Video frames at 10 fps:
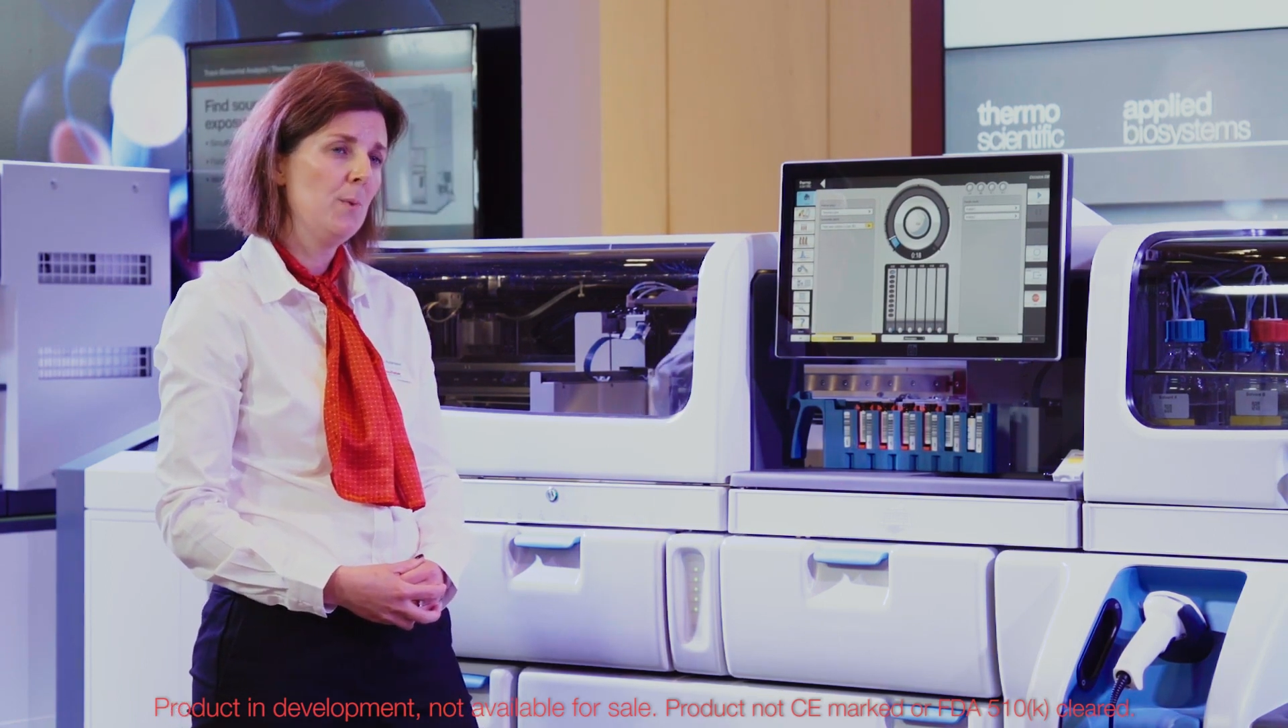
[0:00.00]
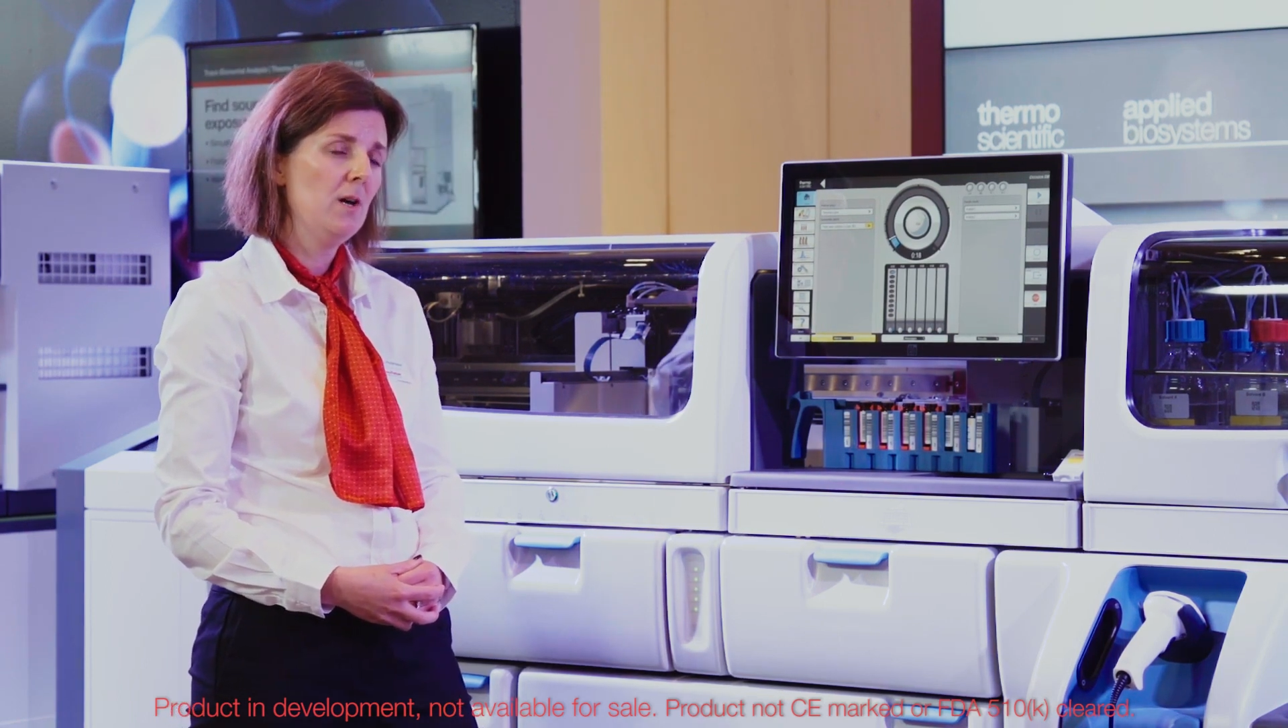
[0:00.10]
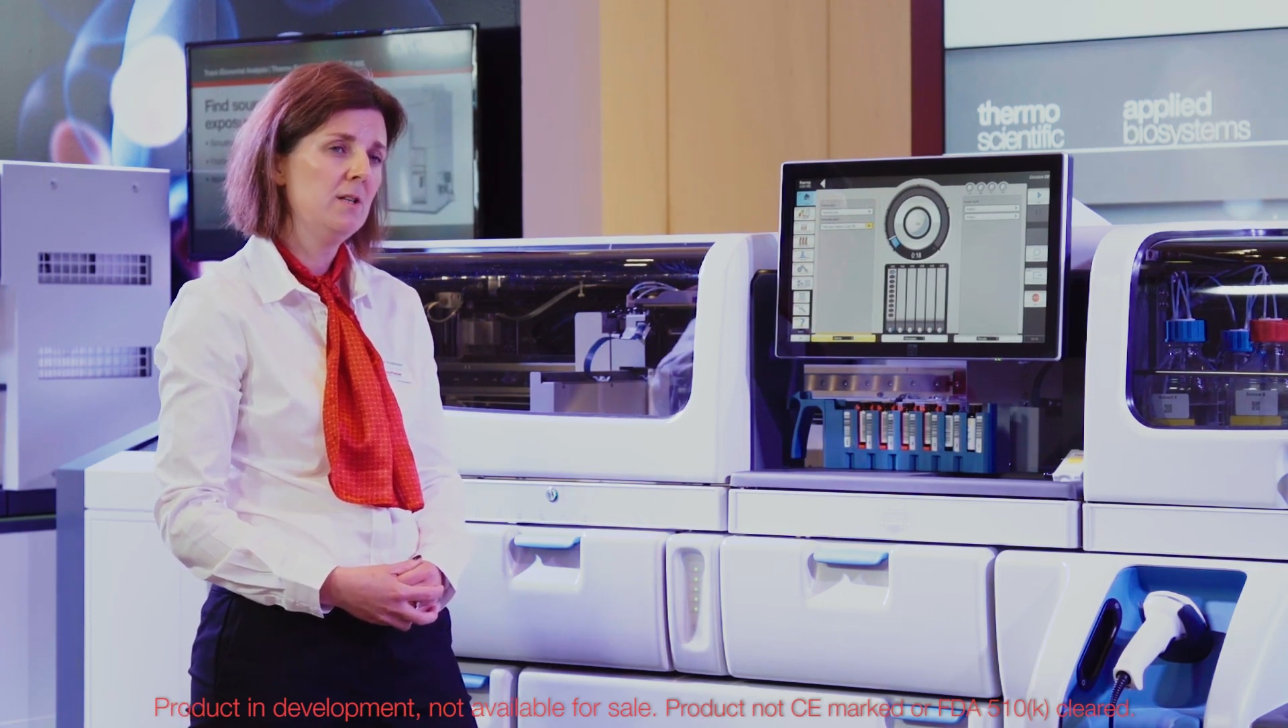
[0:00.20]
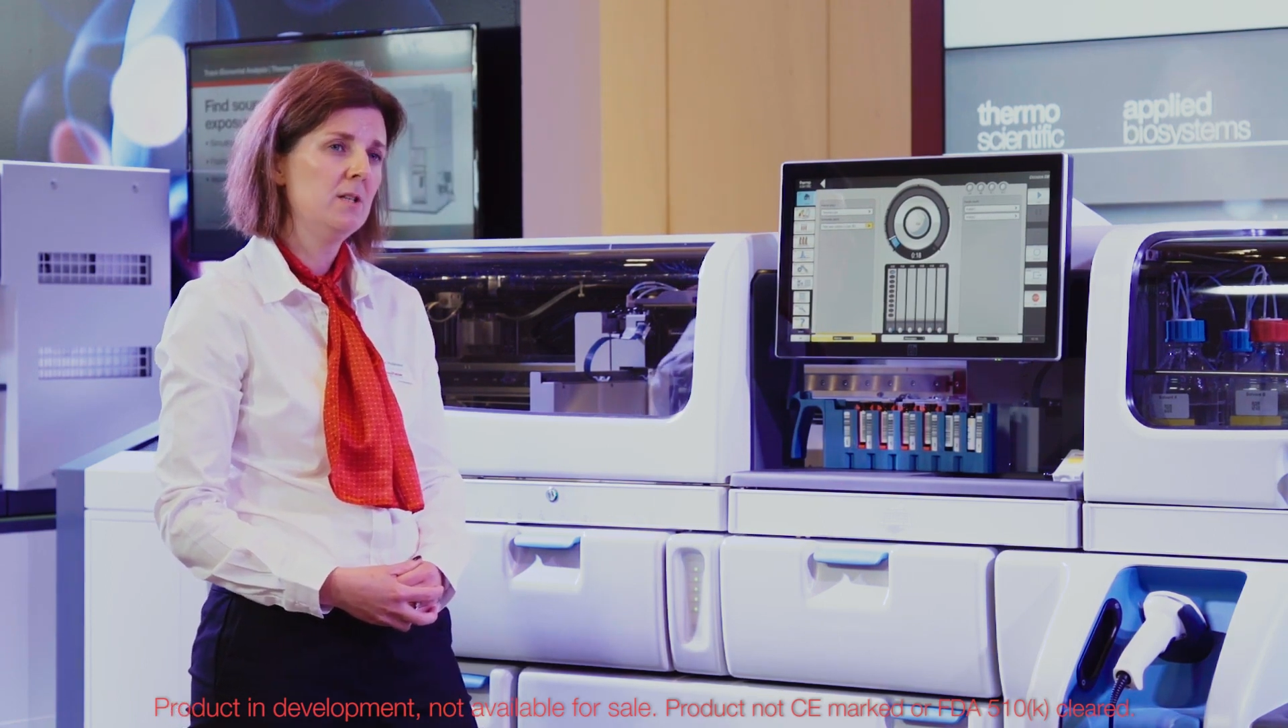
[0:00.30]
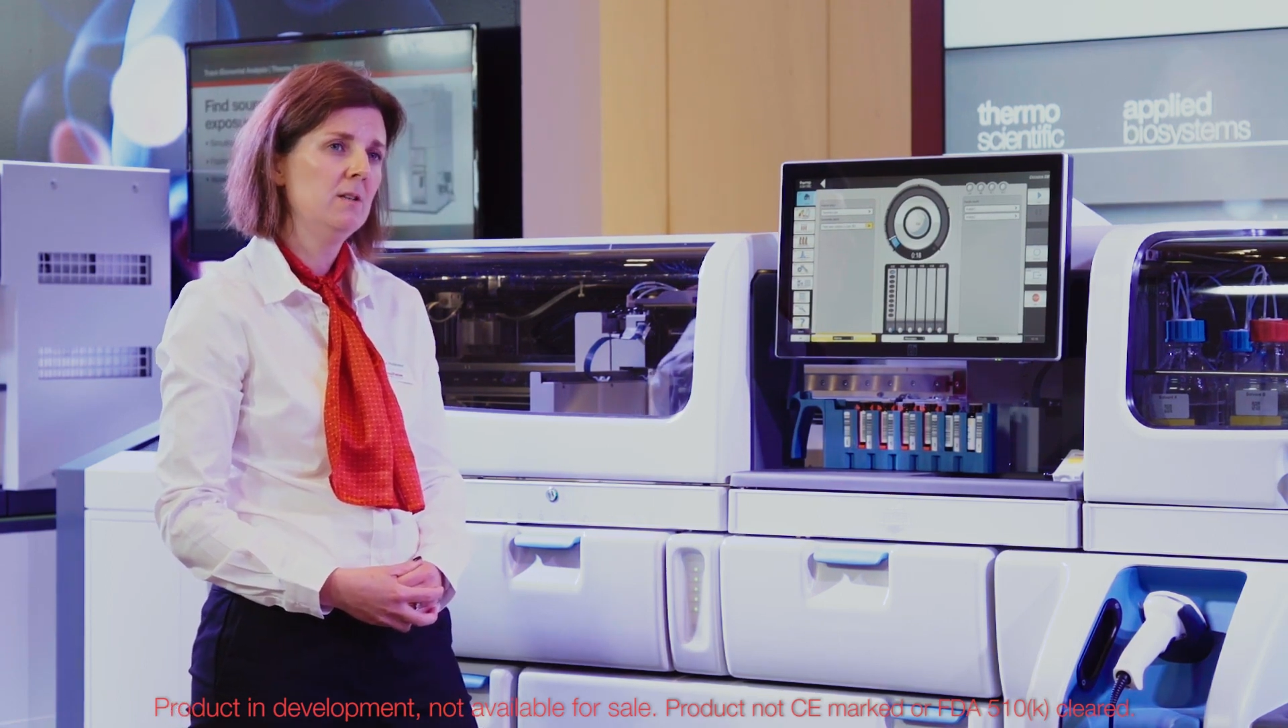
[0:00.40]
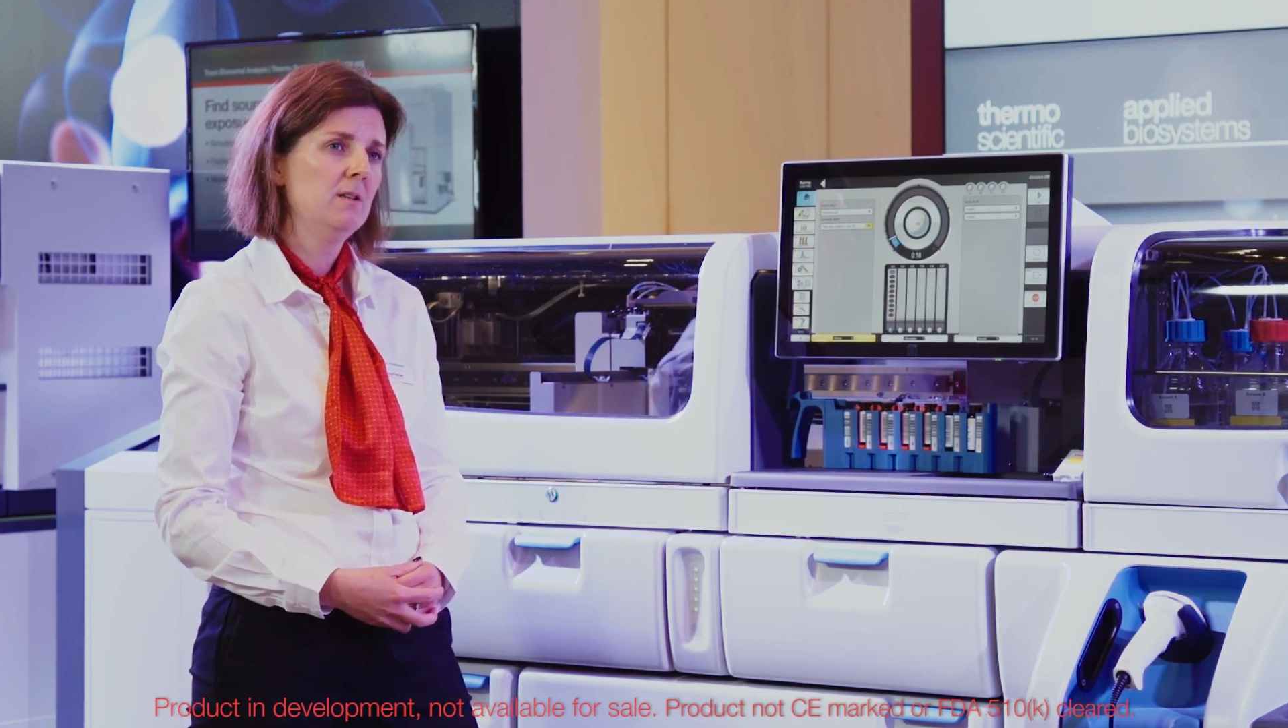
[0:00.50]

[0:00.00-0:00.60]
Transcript: blood,